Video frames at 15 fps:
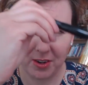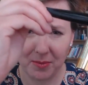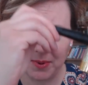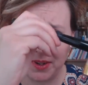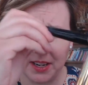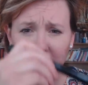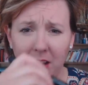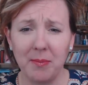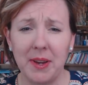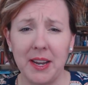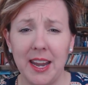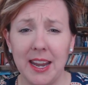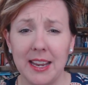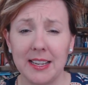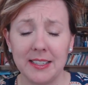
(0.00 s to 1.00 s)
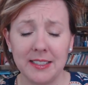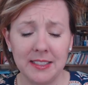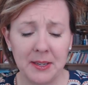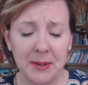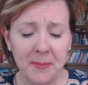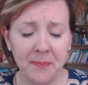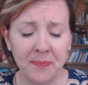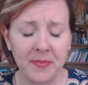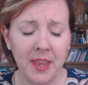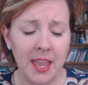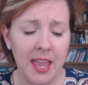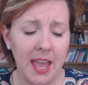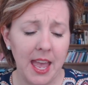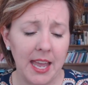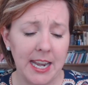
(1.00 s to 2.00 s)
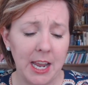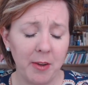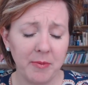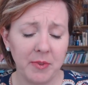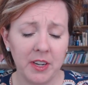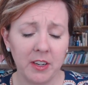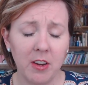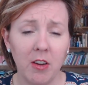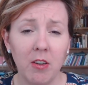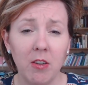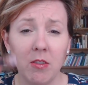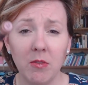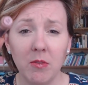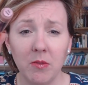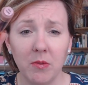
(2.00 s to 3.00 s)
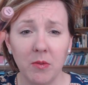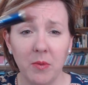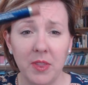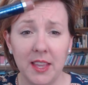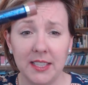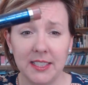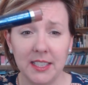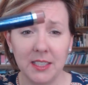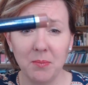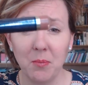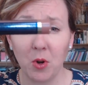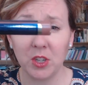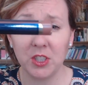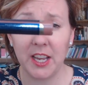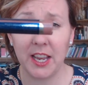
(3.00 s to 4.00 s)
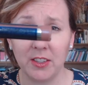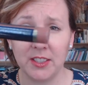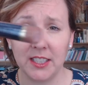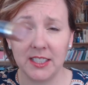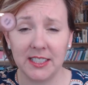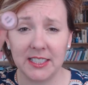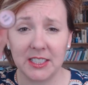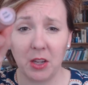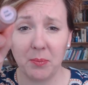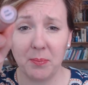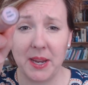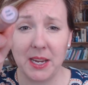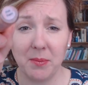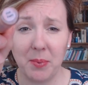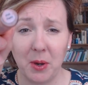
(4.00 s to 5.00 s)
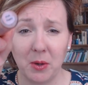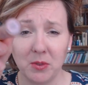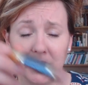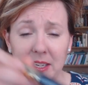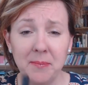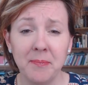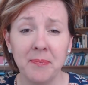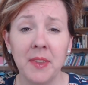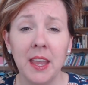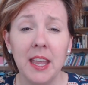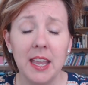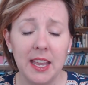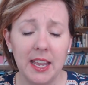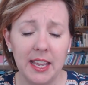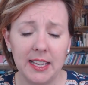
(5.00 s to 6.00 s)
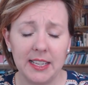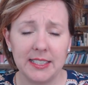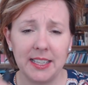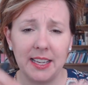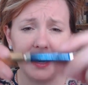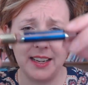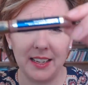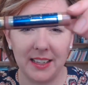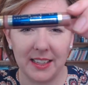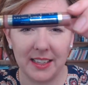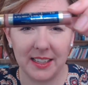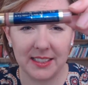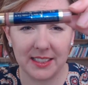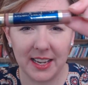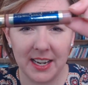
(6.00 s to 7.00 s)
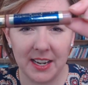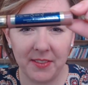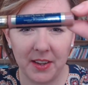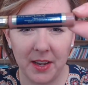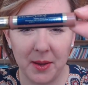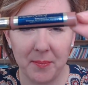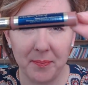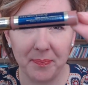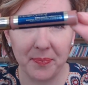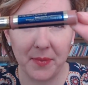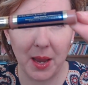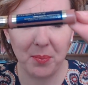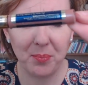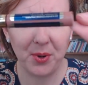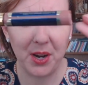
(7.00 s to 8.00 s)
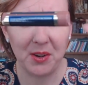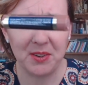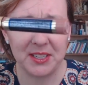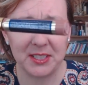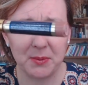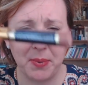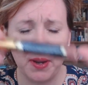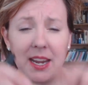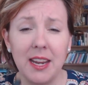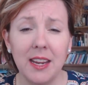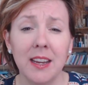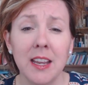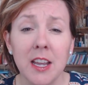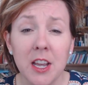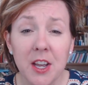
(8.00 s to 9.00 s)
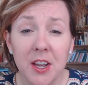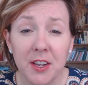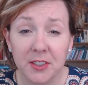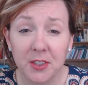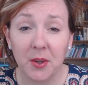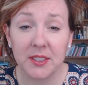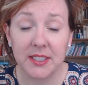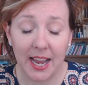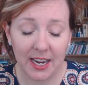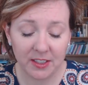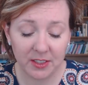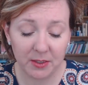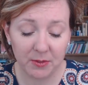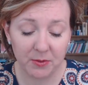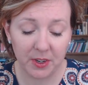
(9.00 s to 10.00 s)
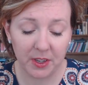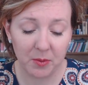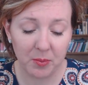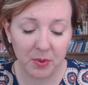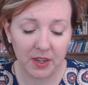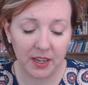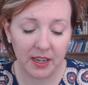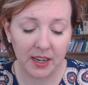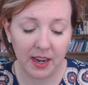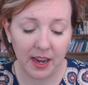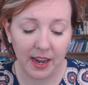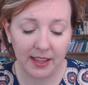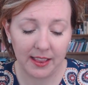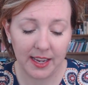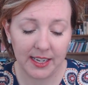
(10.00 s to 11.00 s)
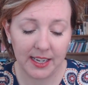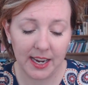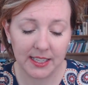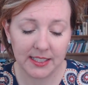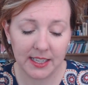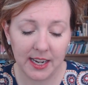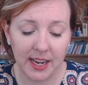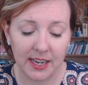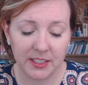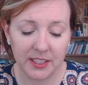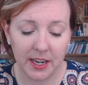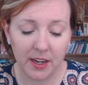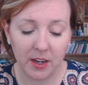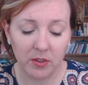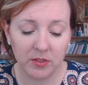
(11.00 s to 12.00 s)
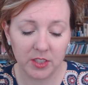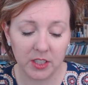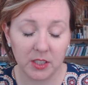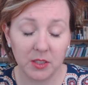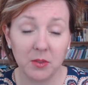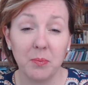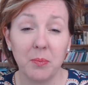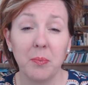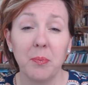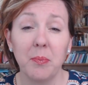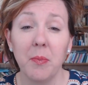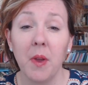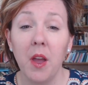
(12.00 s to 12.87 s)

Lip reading: scrubbing it on my hand. And now I'm going to go with this is ShadowSense. It's called Pink Posy. It's kind of a brownish pink. So it's actually really pretty. I like it as an eyeshadow, just